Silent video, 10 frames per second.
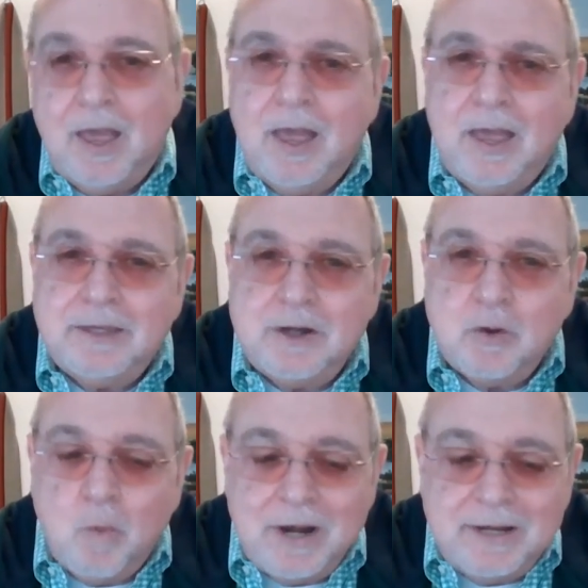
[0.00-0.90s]
You know,
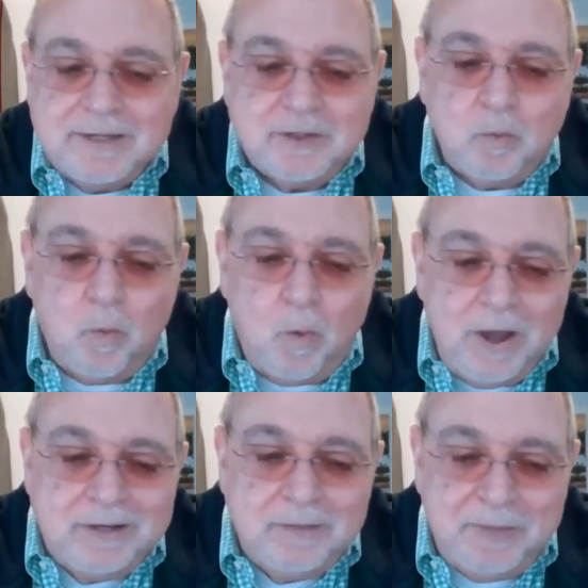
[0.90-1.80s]
what is the
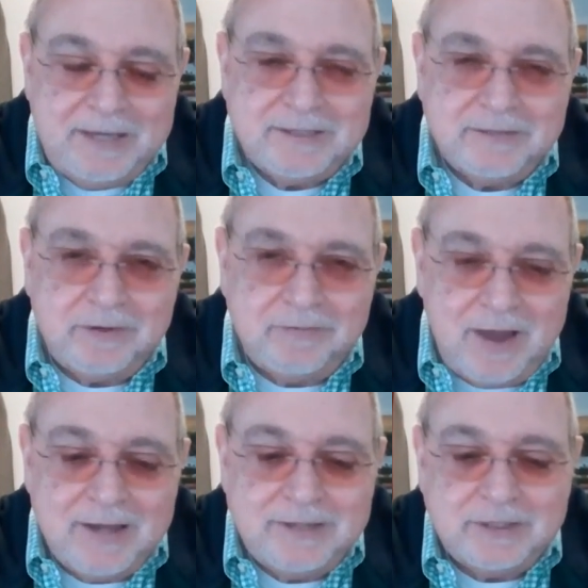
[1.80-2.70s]
one piece of
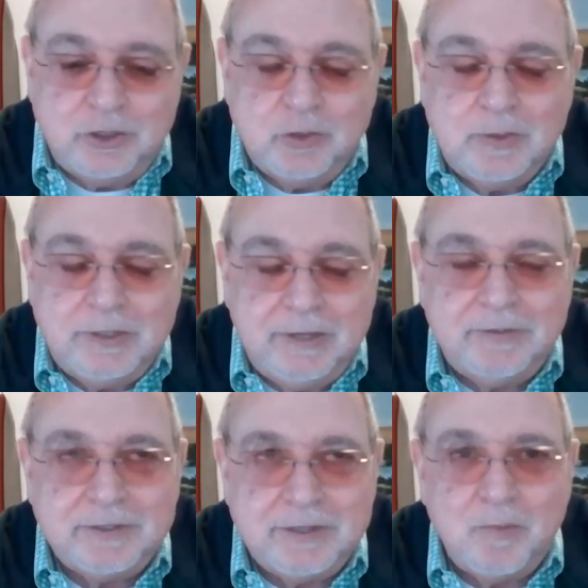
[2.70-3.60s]
advice that you would give to
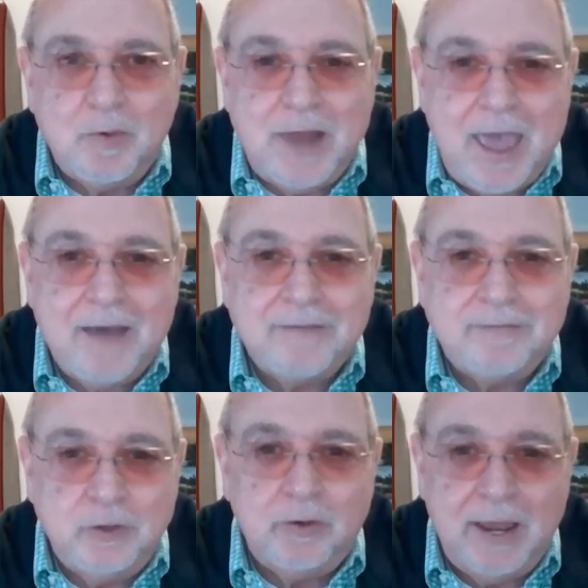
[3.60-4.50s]
someone half
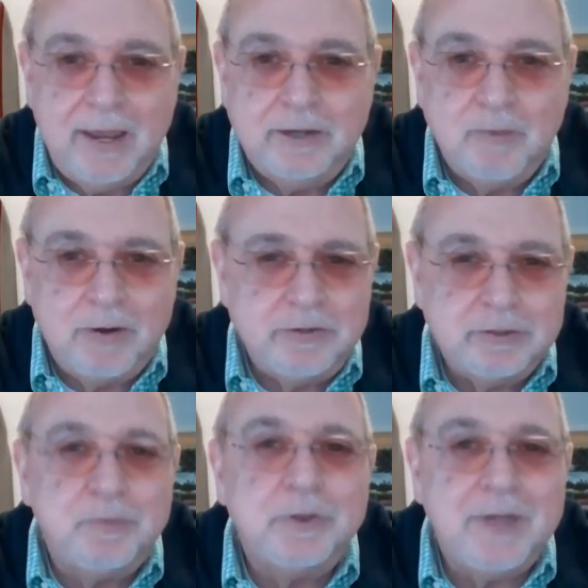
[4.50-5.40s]
your age? Why don't you just
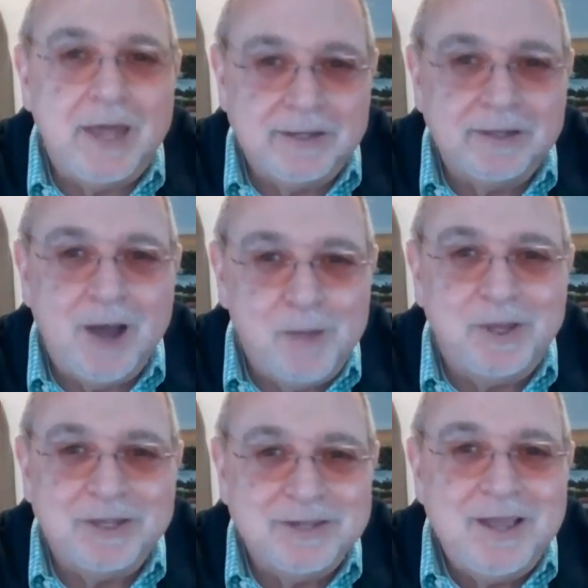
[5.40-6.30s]
put that in the
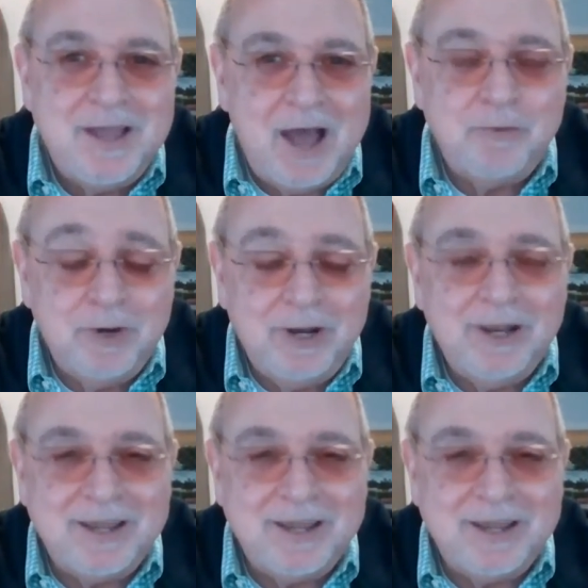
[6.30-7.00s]
comments? I'd really like to